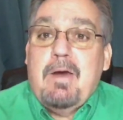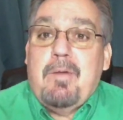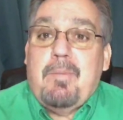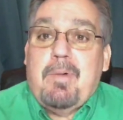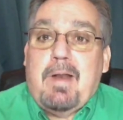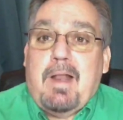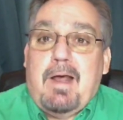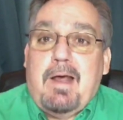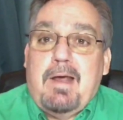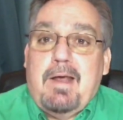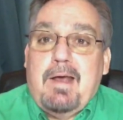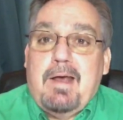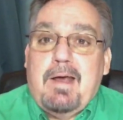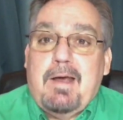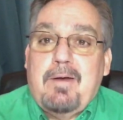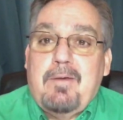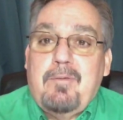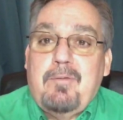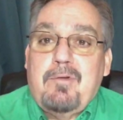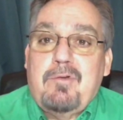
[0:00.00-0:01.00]
when
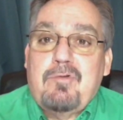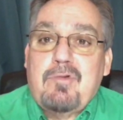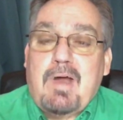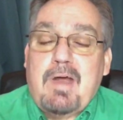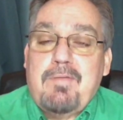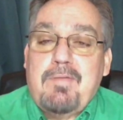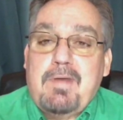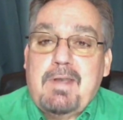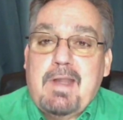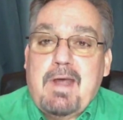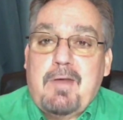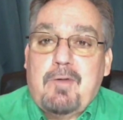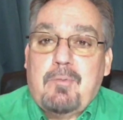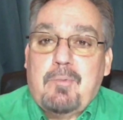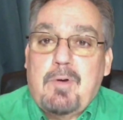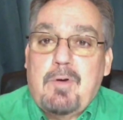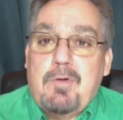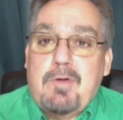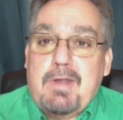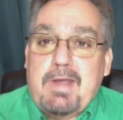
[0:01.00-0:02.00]
I was driving down the
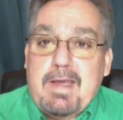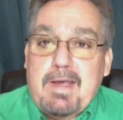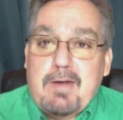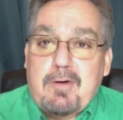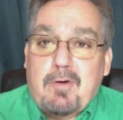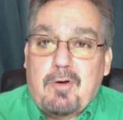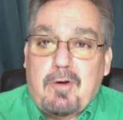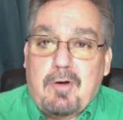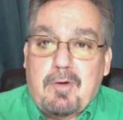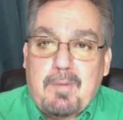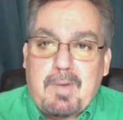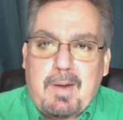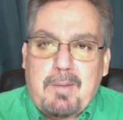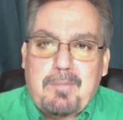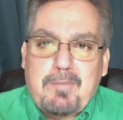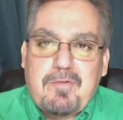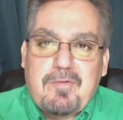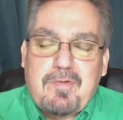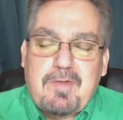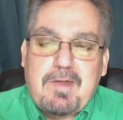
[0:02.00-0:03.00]
road to get her, I
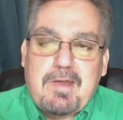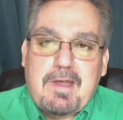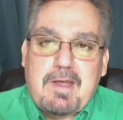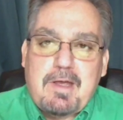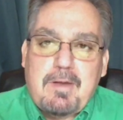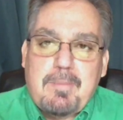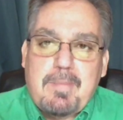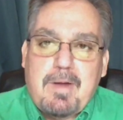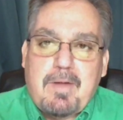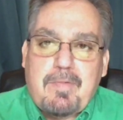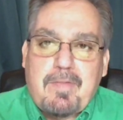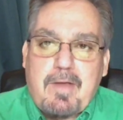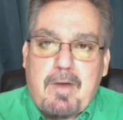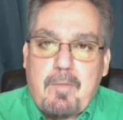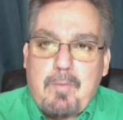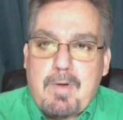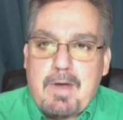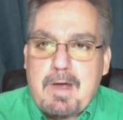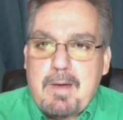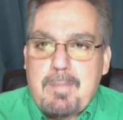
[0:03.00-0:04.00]
was thinking about that
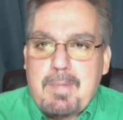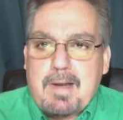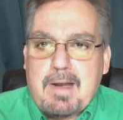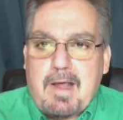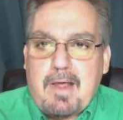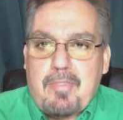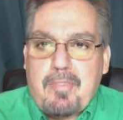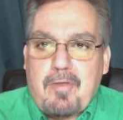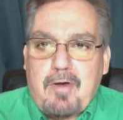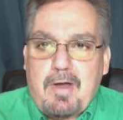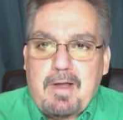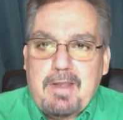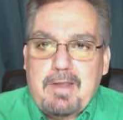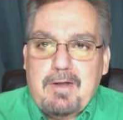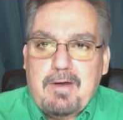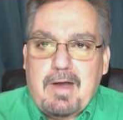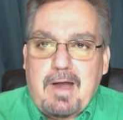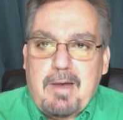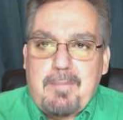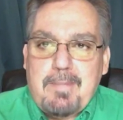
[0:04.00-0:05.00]
web, and I thought,
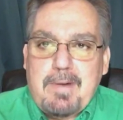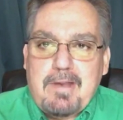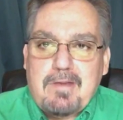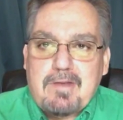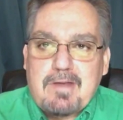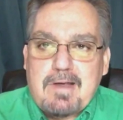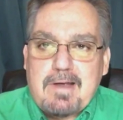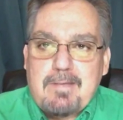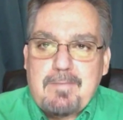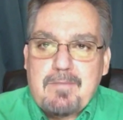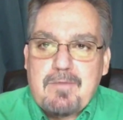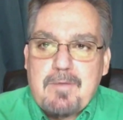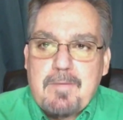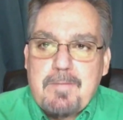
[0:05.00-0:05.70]
how many times